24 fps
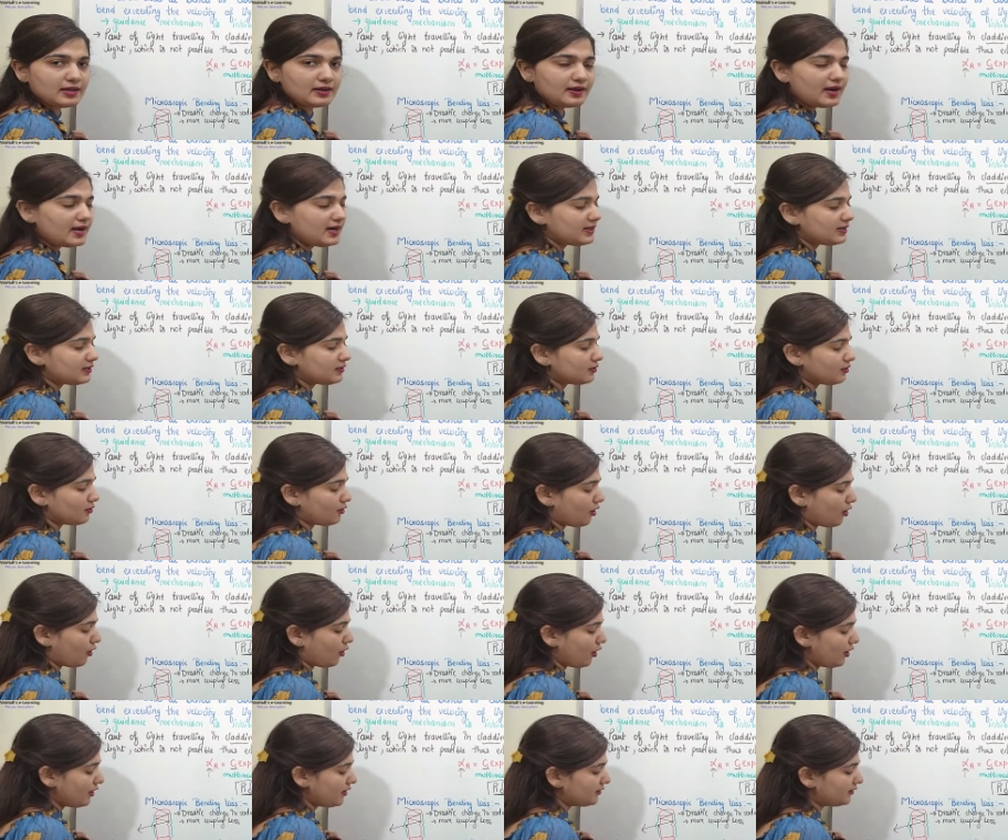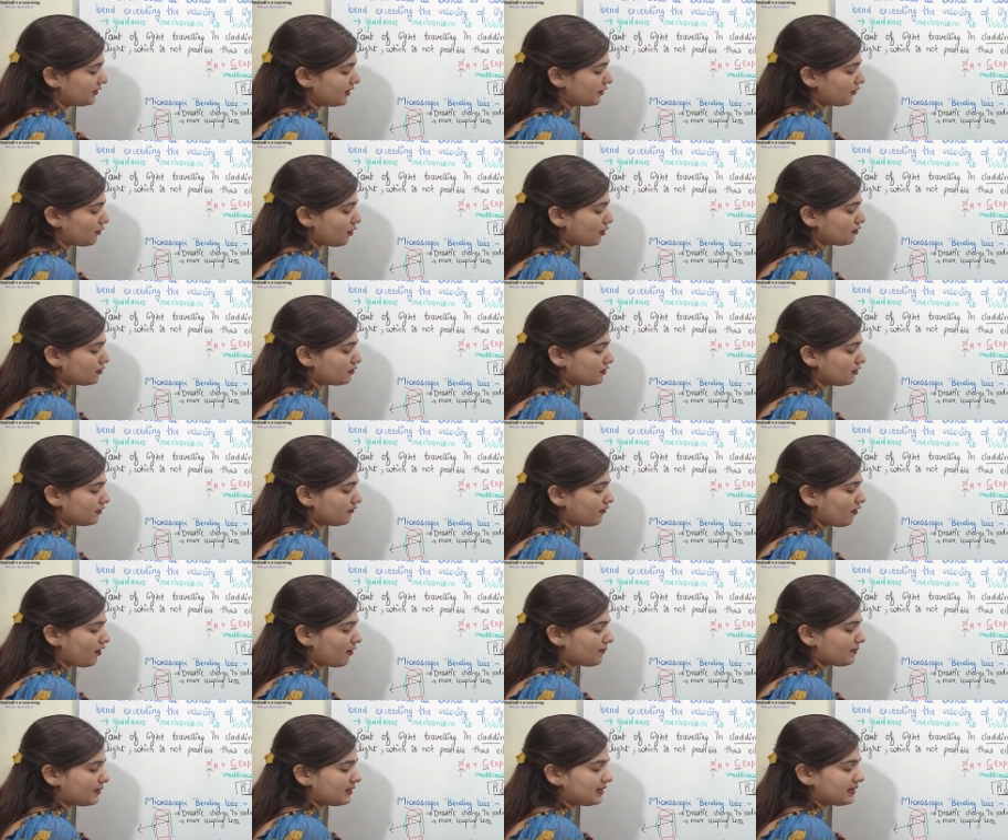right or the
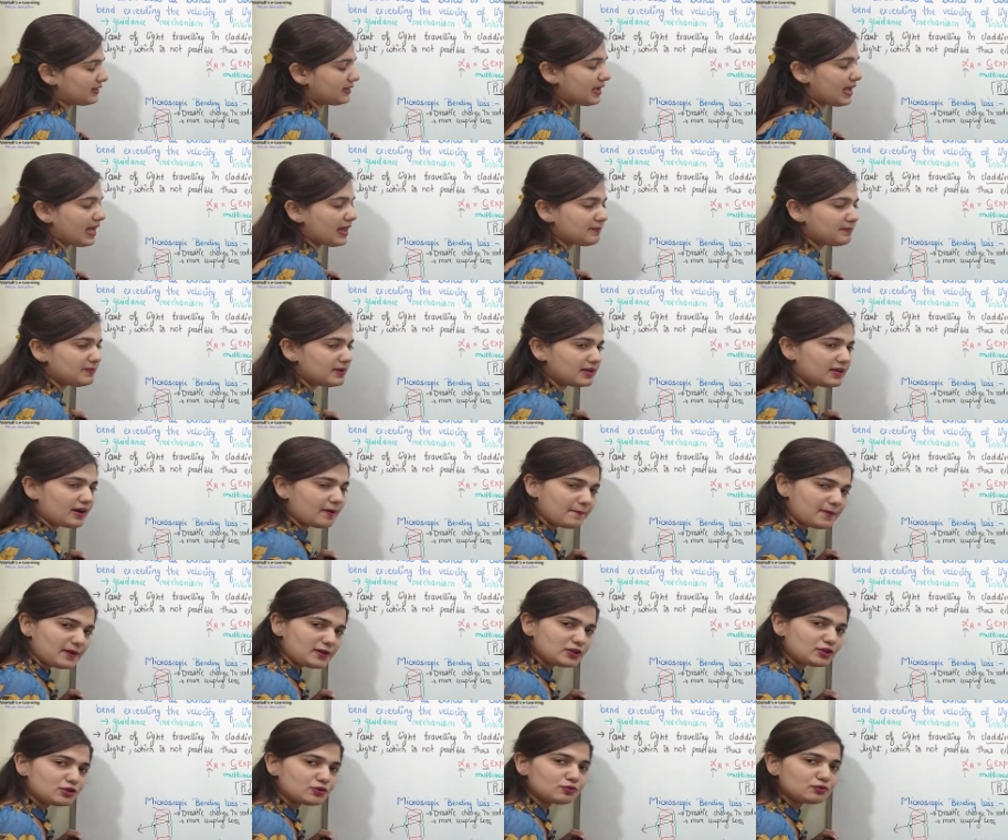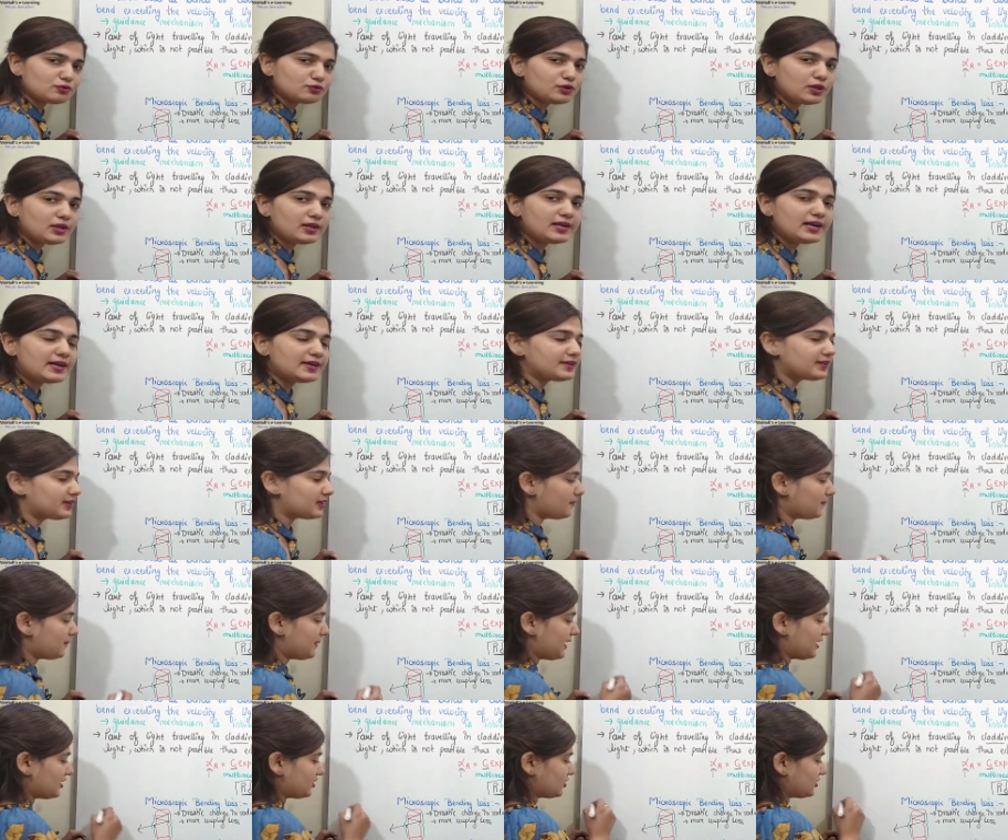non-uniformity can be coming due to the
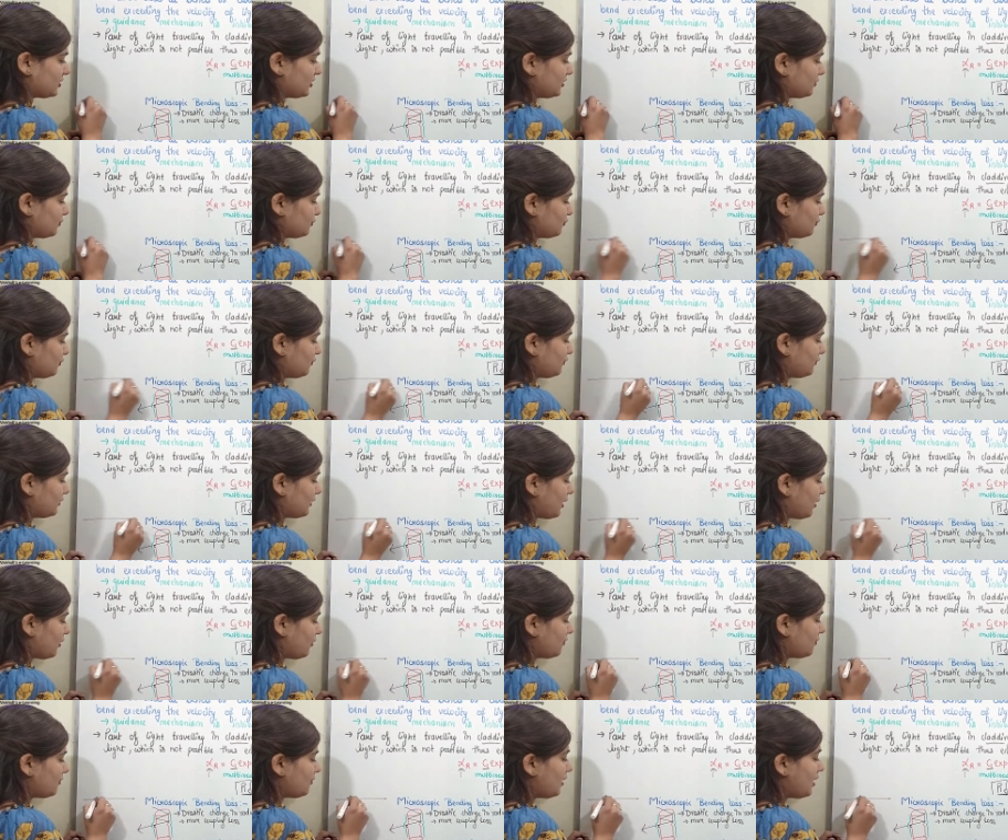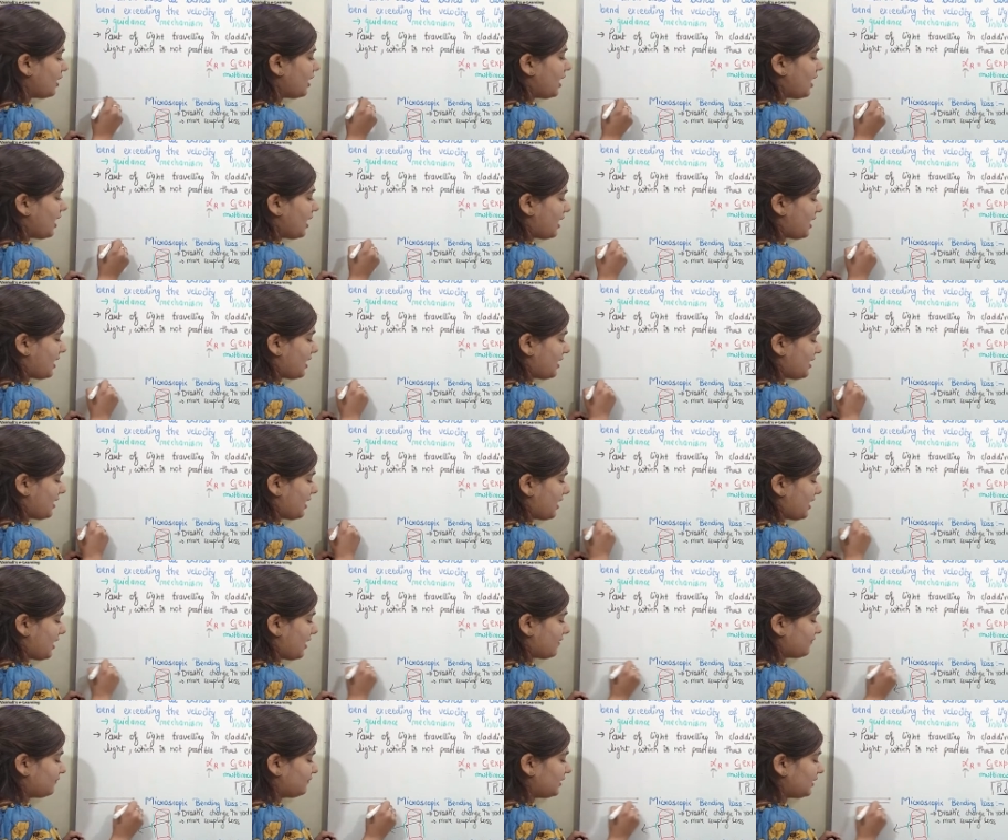lateral pressure so now I
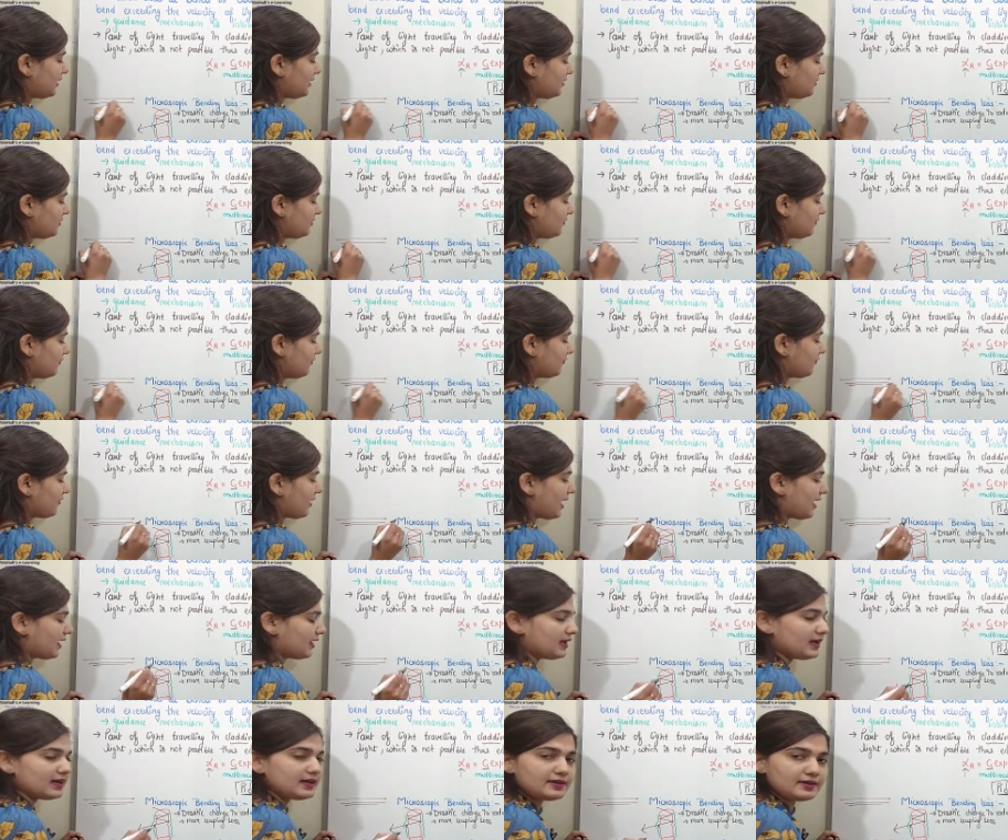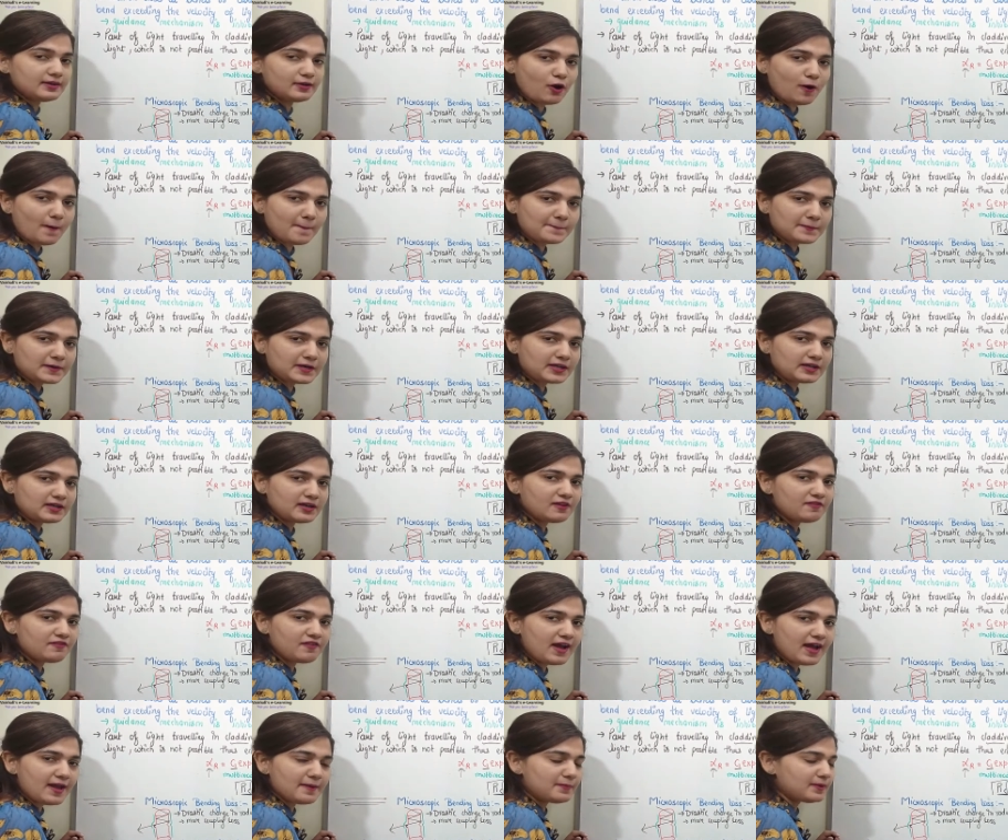have the wire optical
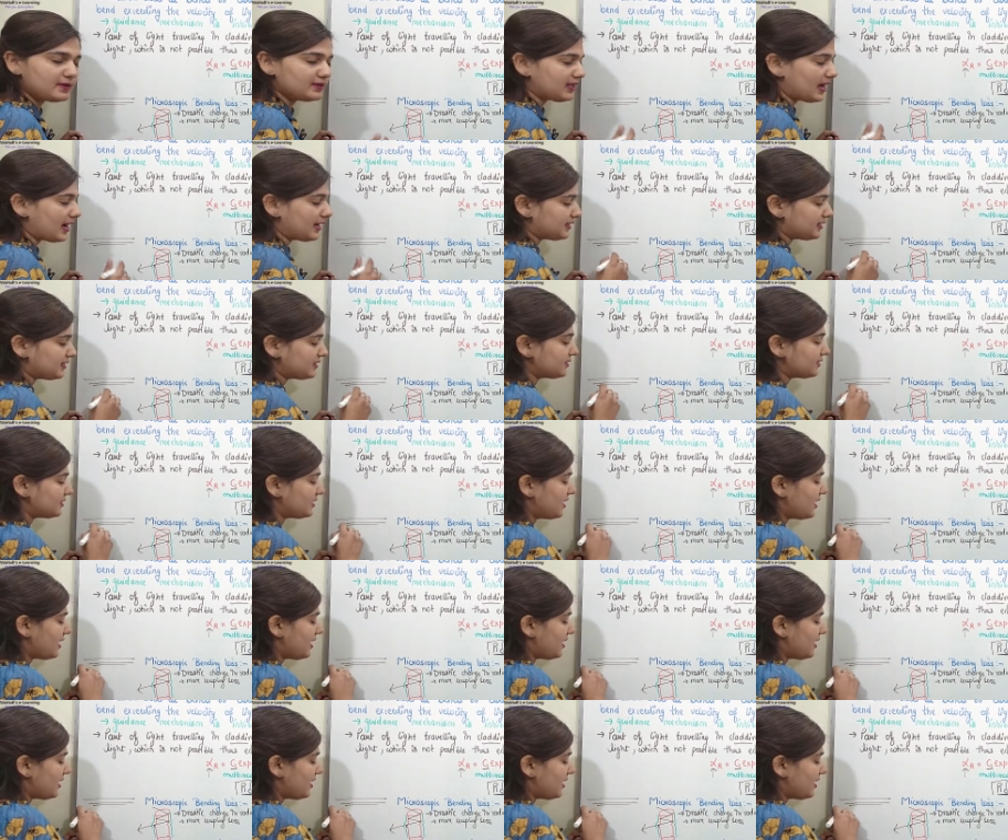fiber that is